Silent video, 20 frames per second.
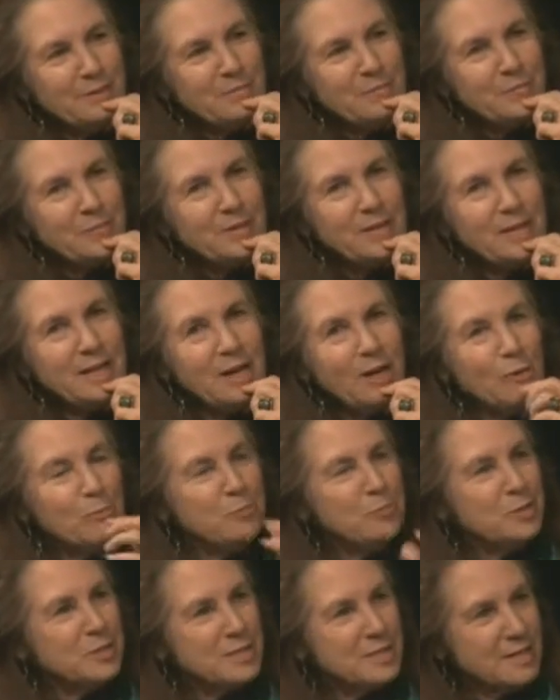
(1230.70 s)
the help
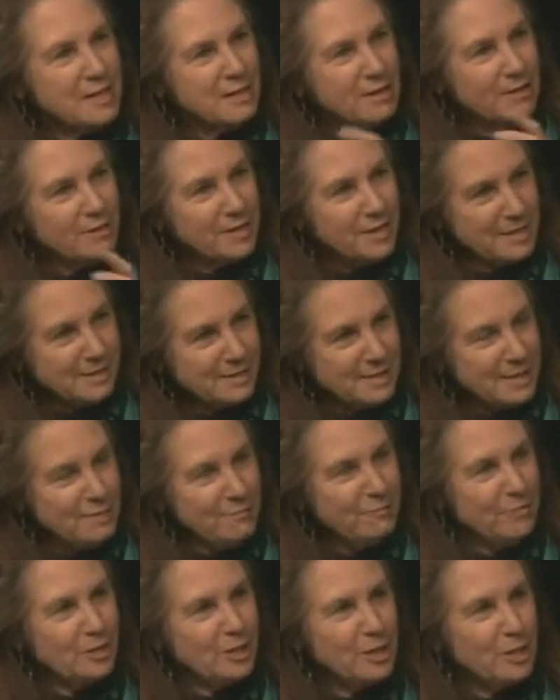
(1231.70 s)
was there. That same
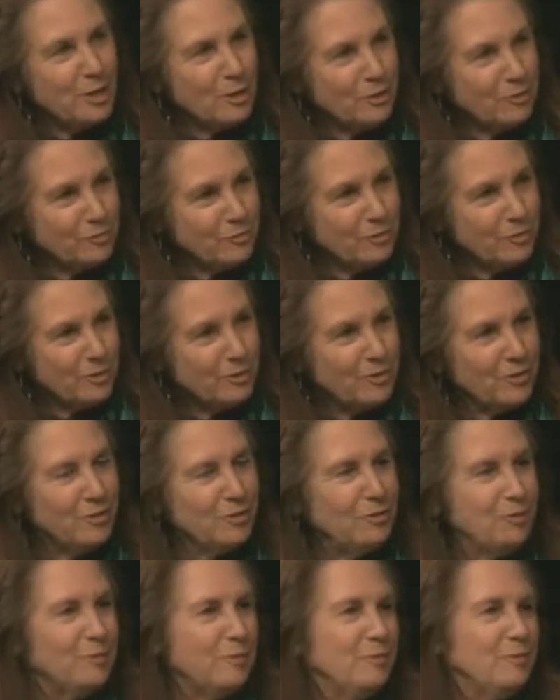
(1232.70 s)
videographer
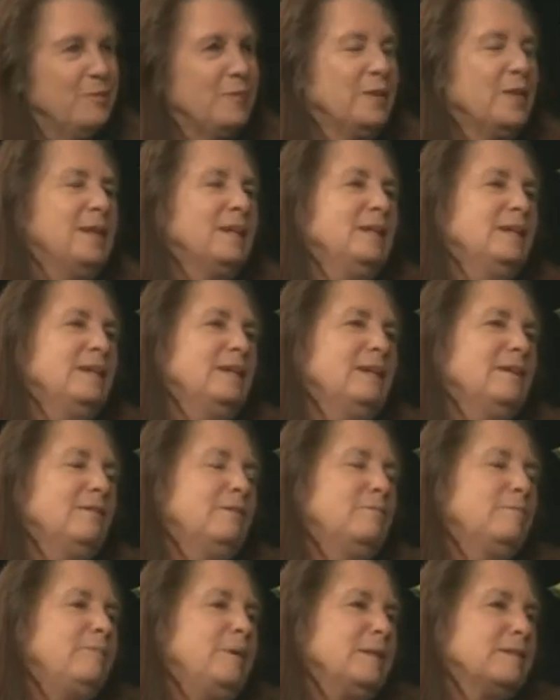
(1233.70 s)
who
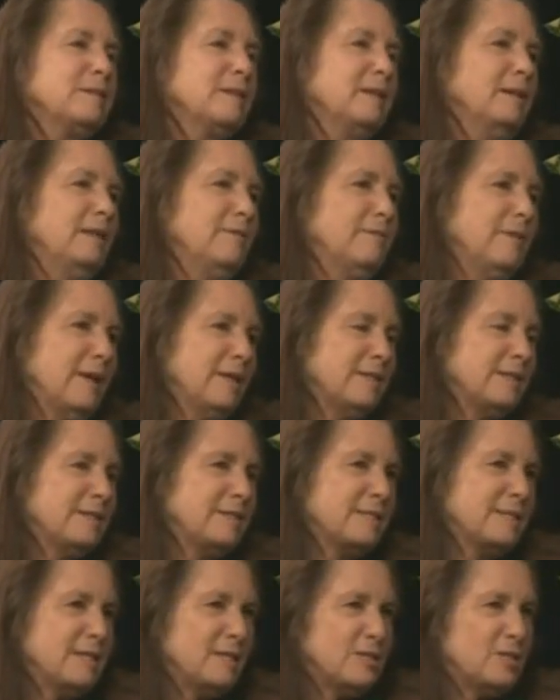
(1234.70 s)
basically ran the
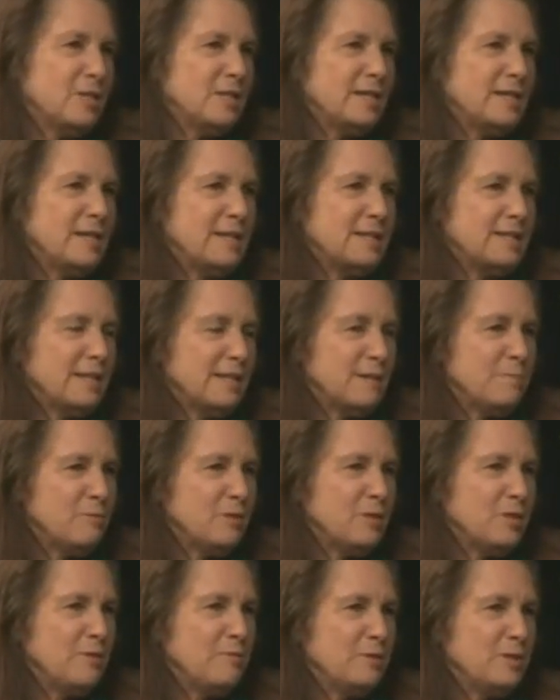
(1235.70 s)
station at that time.
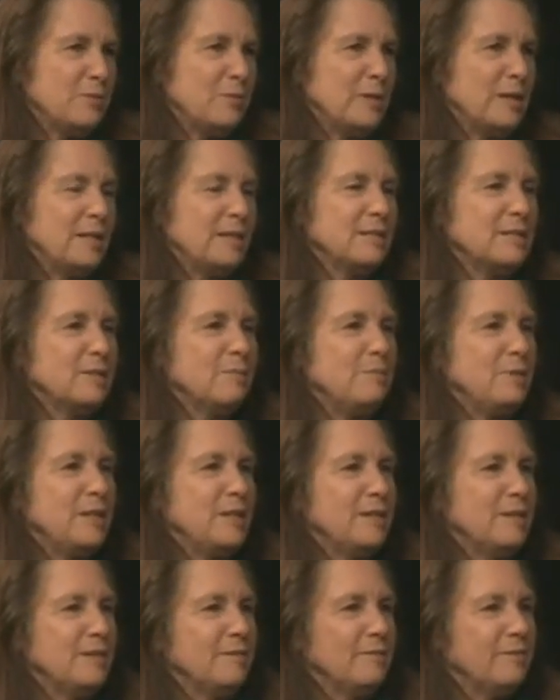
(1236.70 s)
She was willing to be
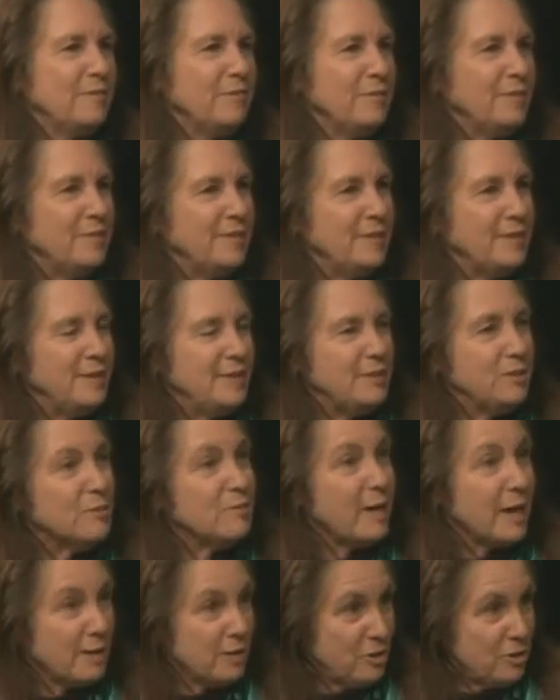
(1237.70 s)
the
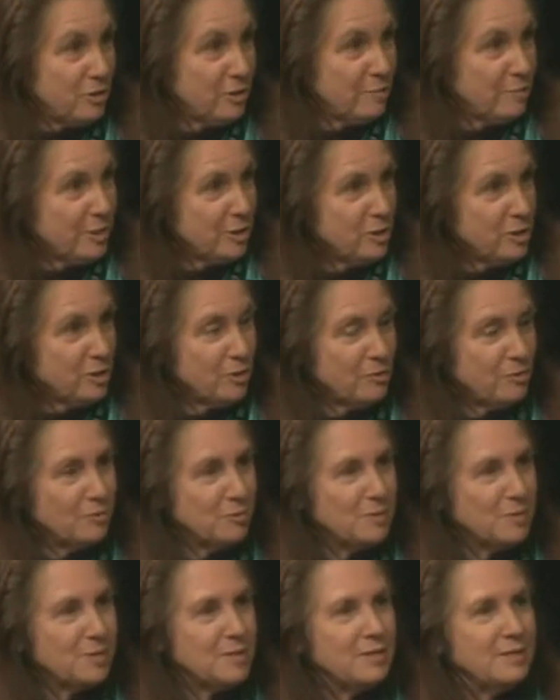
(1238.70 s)
director on my
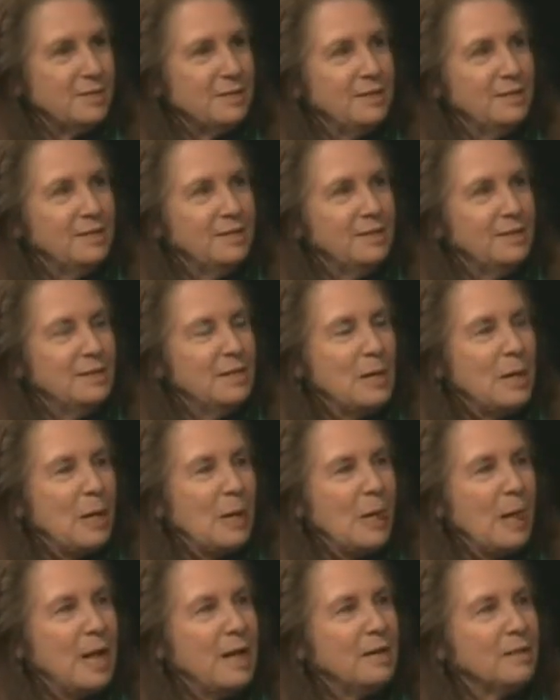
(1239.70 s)
shows.
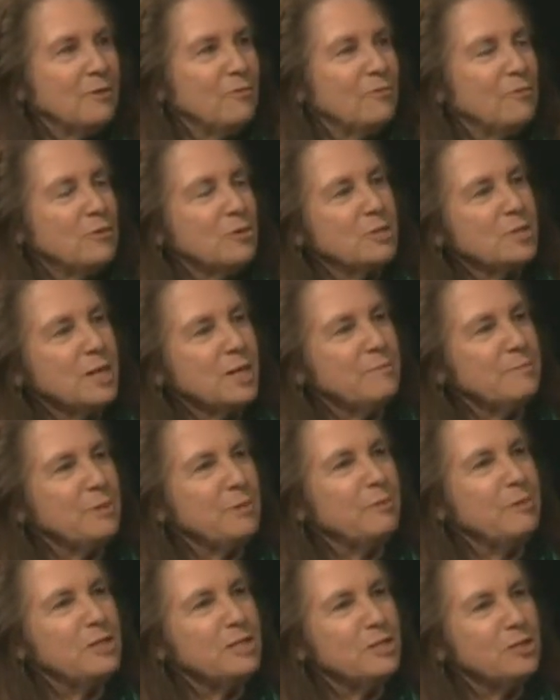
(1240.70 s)
And the first time that
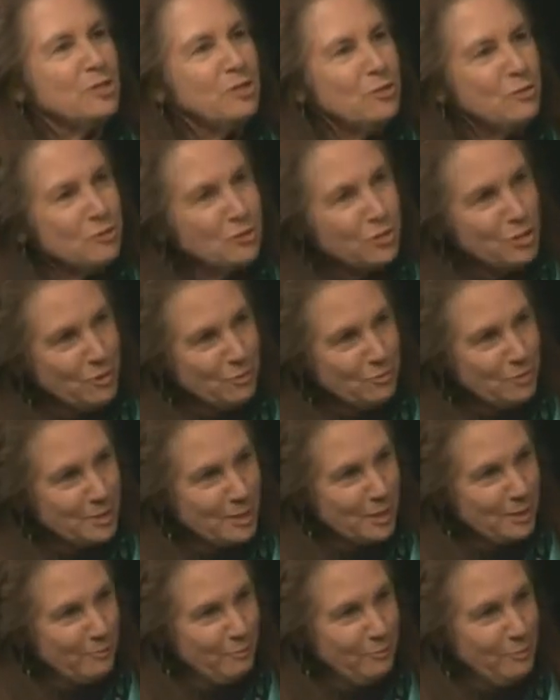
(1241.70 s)
we did 2 shows,
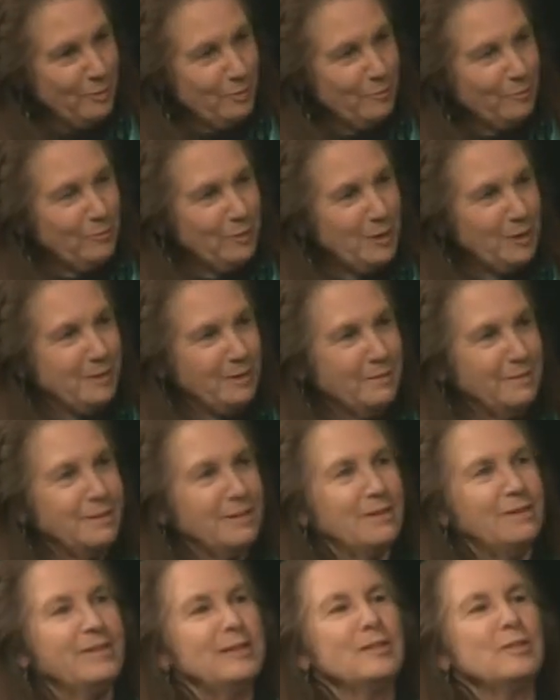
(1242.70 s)
like we
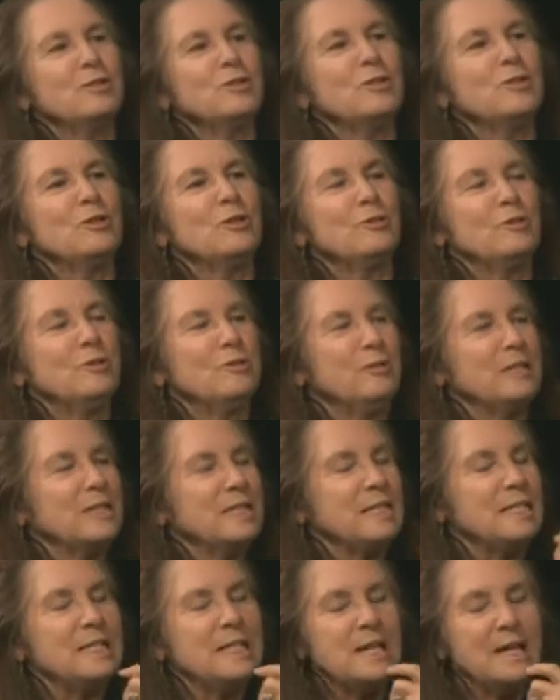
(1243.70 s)
are in the studio doing
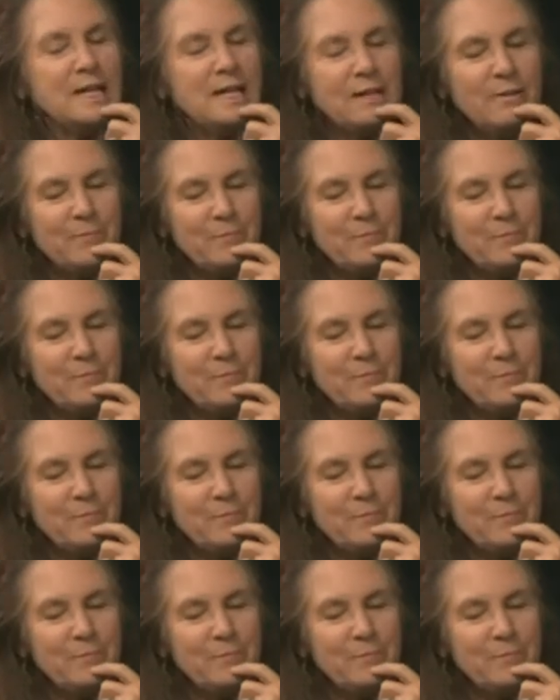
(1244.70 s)
today,